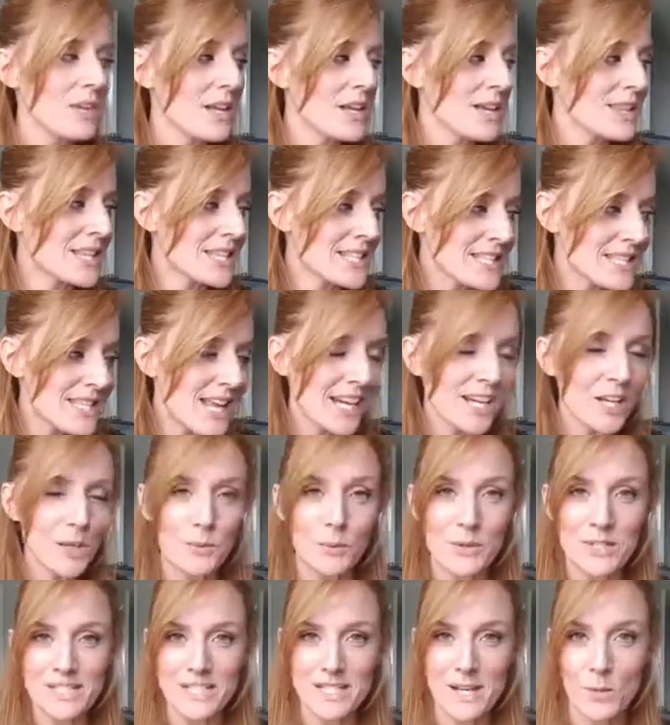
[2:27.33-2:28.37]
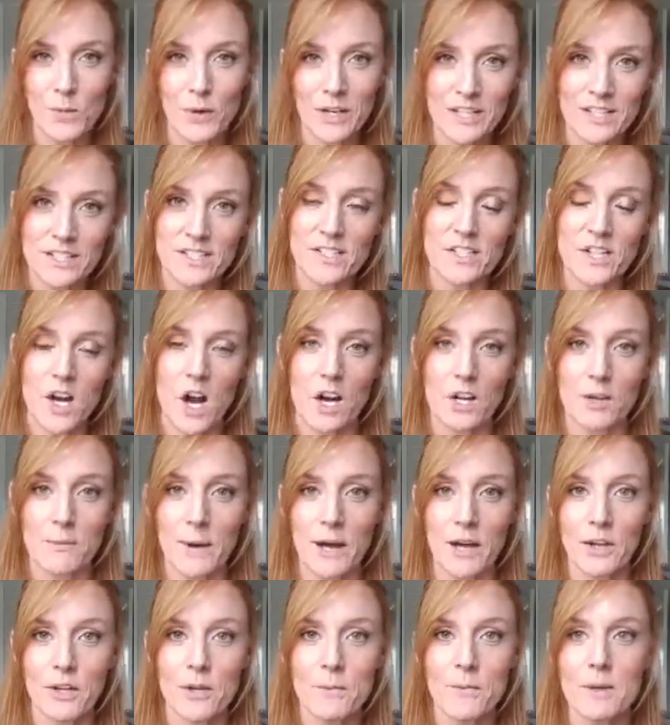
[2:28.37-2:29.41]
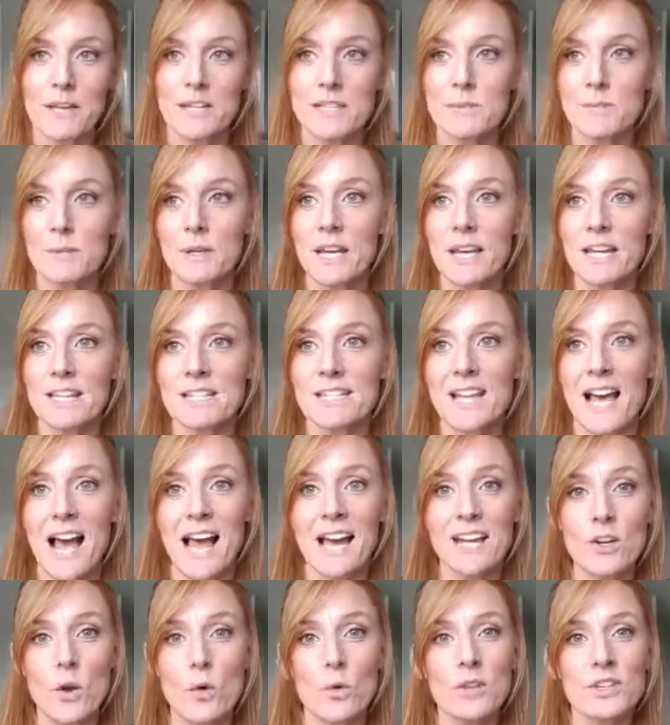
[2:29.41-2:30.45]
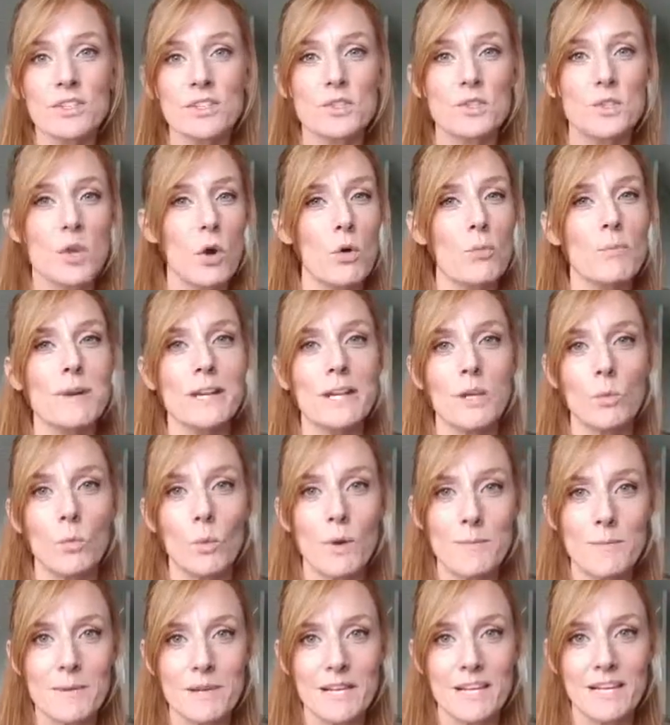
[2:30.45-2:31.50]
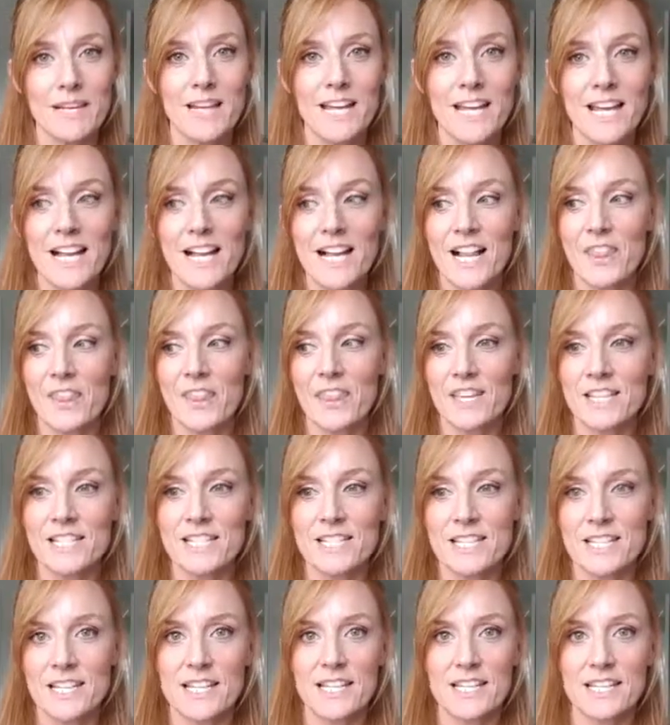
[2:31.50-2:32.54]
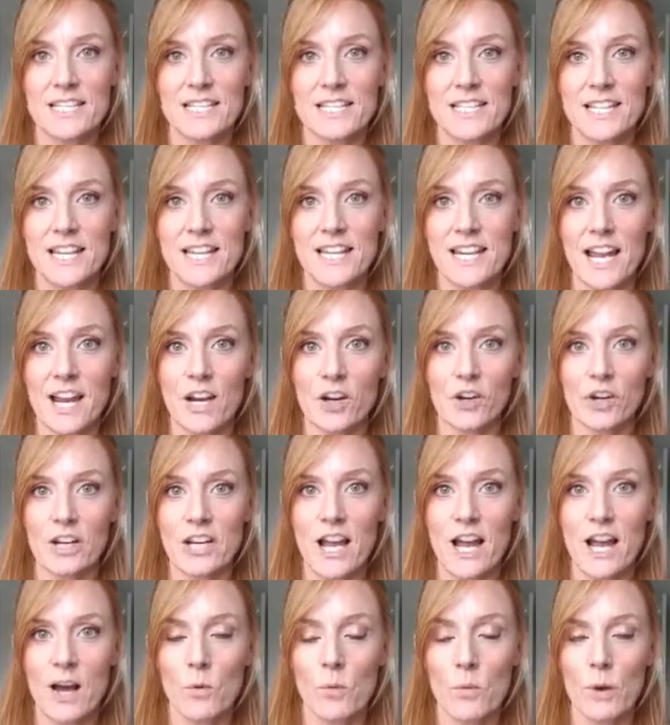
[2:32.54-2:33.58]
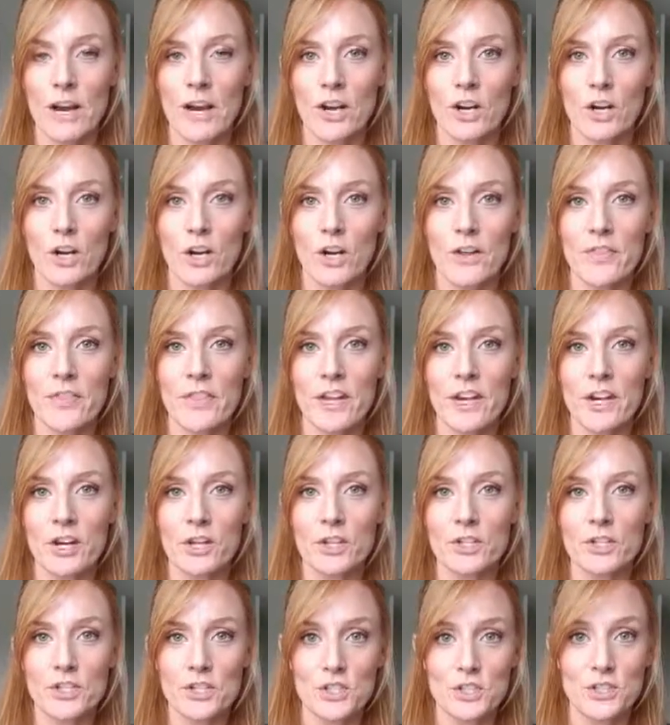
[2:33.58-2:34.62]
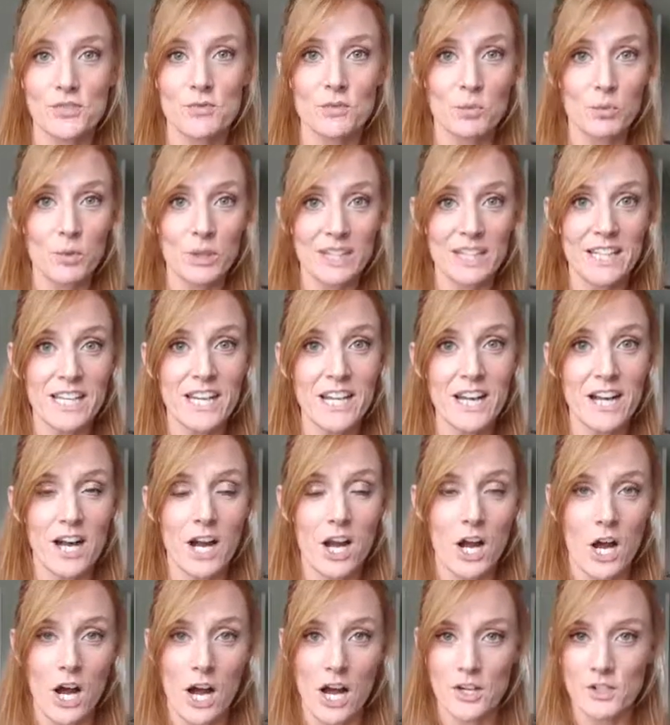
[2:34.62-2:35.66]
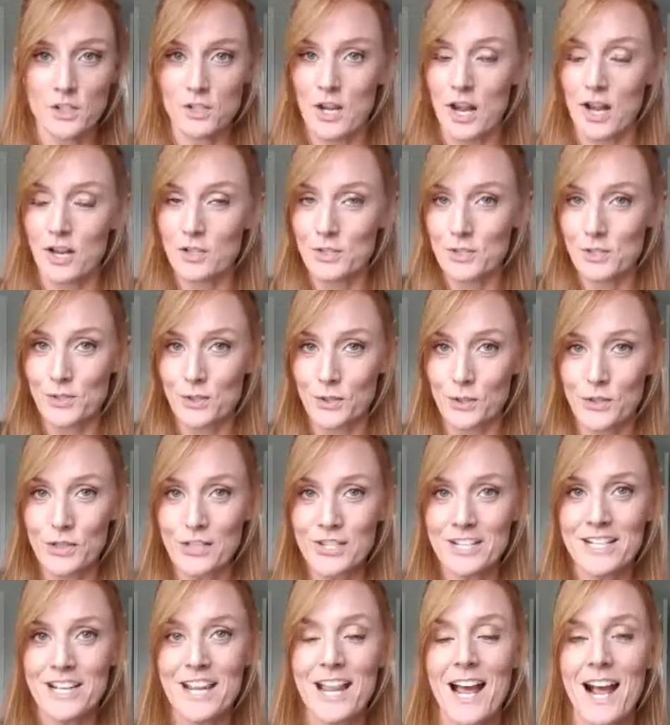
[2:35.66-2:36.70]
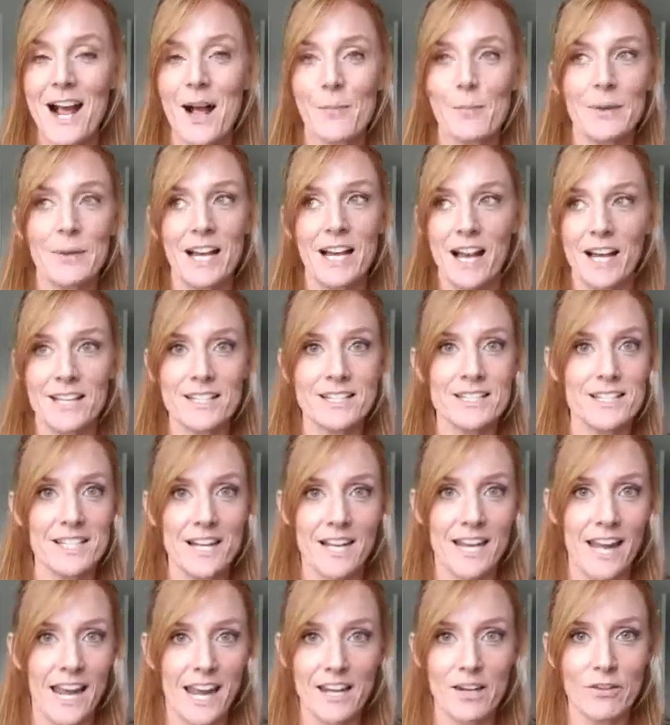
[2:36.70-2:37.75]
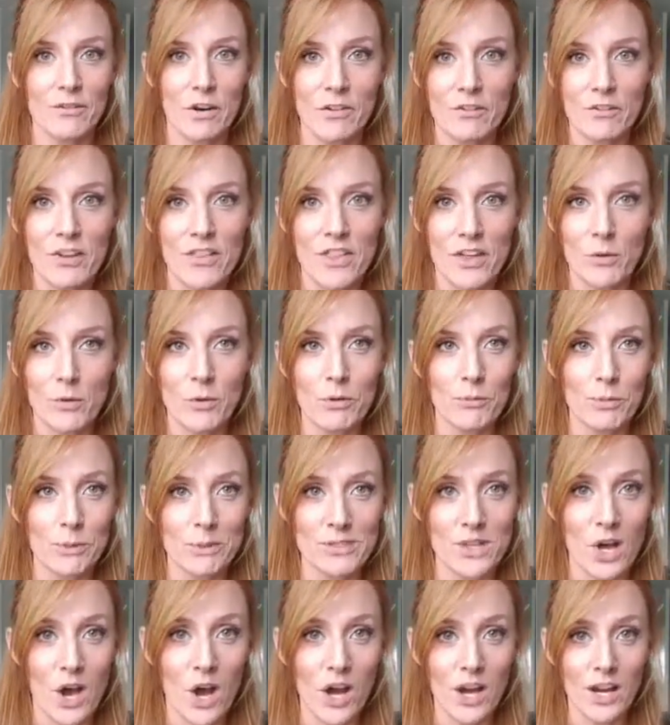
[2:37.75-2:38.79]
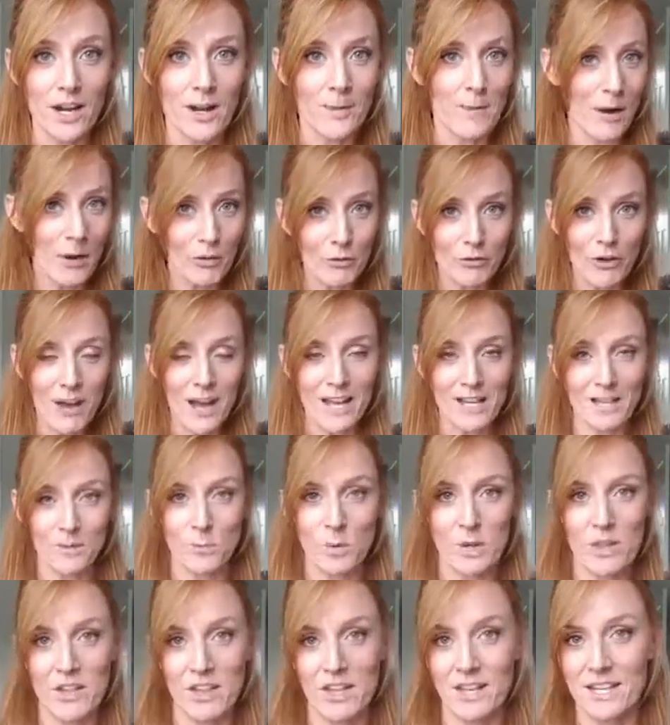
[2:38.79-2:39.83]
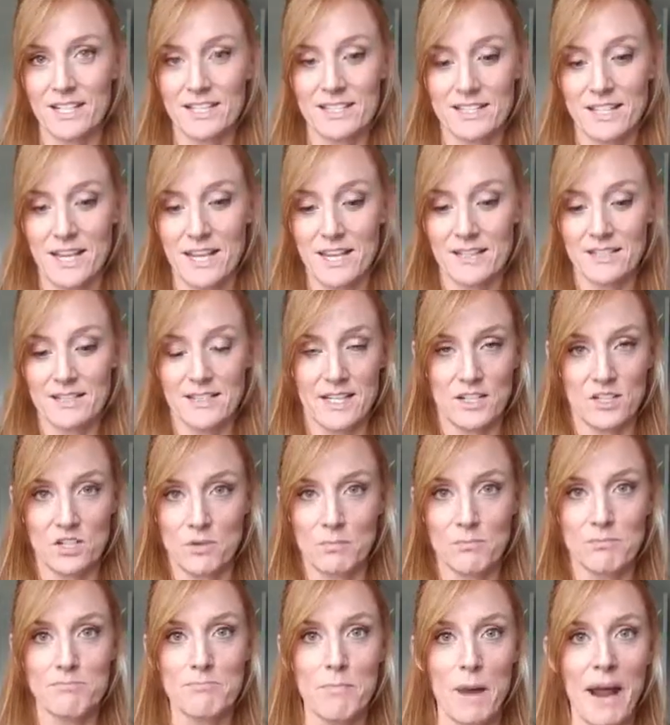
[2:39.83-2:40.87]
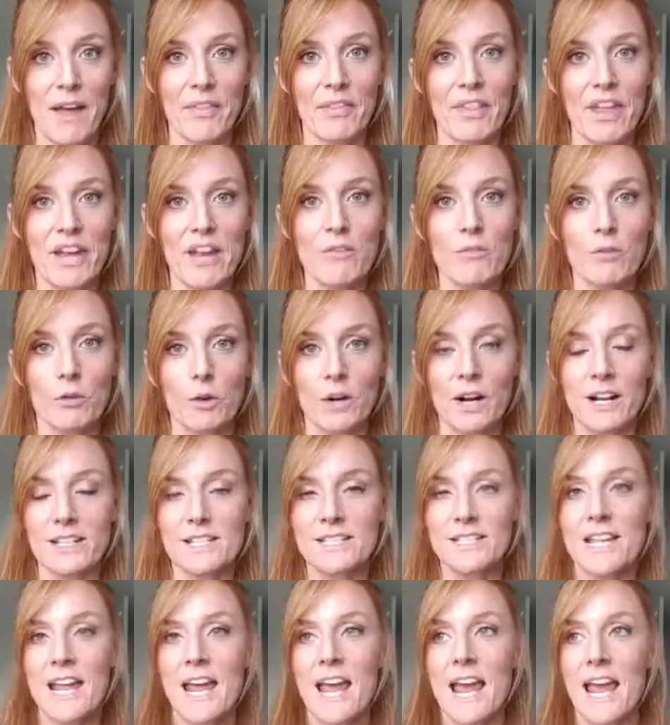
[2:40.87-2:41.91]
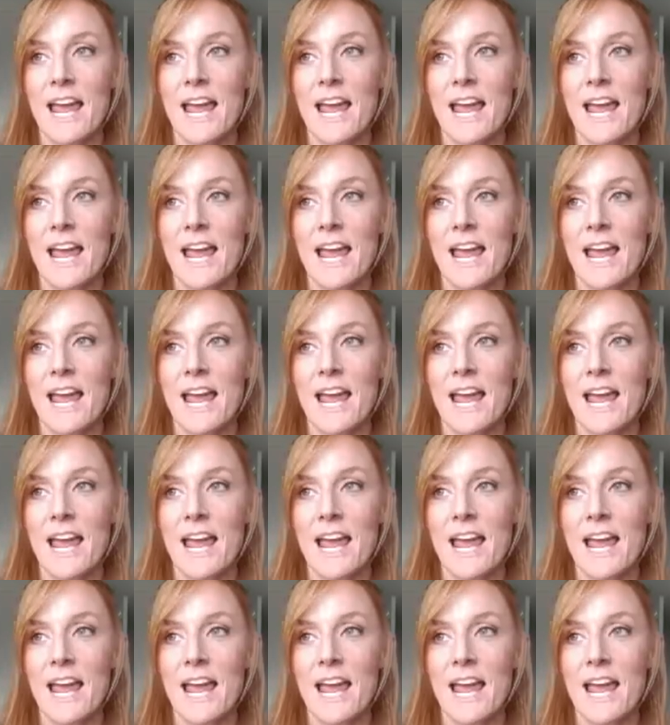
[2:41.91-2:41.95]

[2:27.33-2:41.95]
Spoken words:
The second reason I wanted to talk about it is because I know that so many women, this is an area where they're just really uncertain because, again, of everything we've been taught about fat, and we think it's like such a bad thing for us.